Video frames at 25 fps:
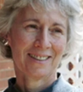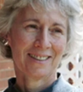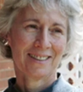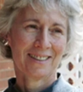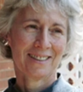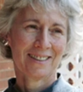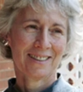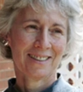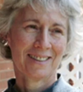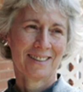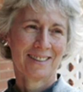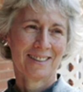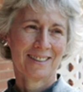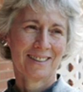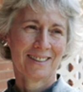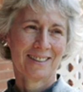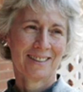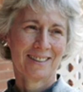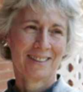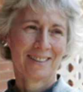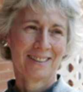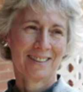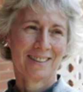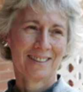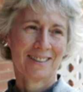
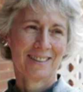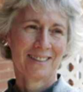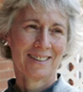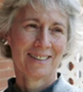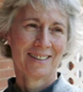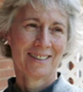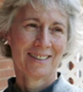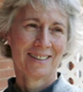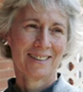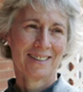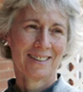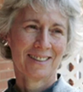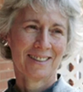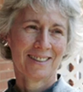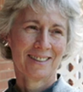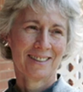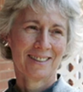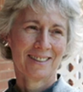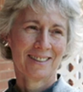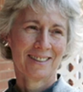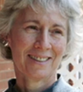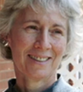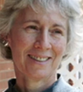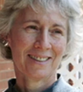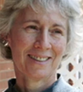
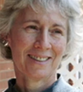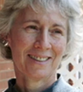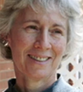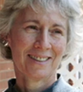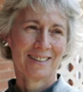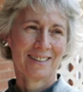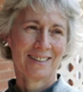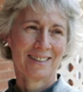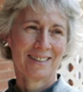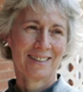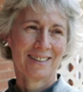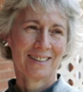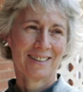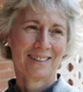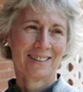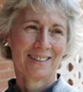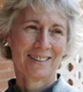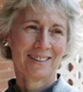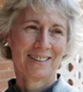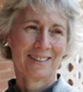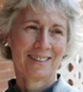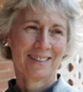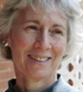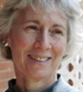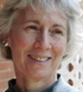
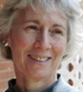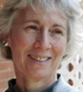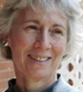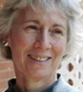Nobody speaks.